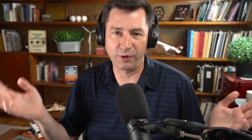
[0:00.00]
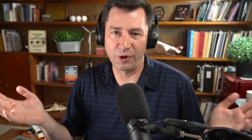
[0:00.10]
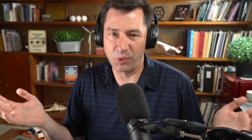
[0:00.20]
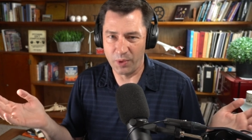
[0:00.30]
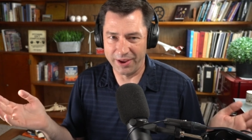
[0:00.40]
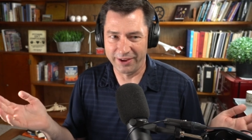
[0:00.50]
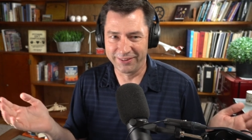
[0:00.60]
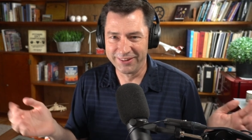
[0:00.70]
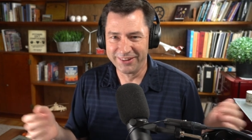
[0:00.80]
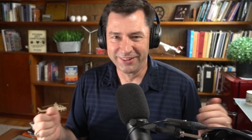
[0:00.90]
flow wing
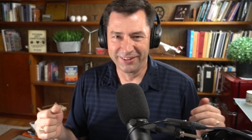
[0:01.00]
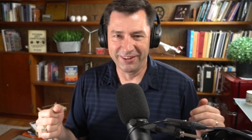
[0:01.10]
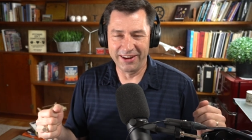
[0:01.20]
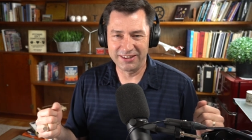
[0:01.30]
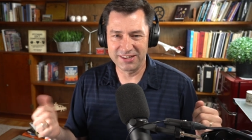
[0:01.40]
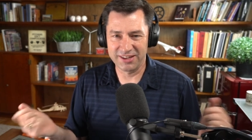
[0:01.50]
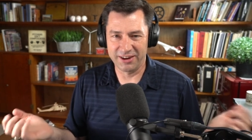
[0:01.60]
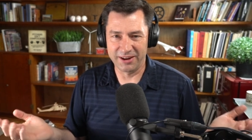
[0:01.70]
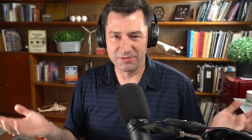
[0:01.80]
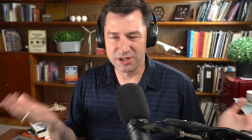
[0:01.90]
at the time,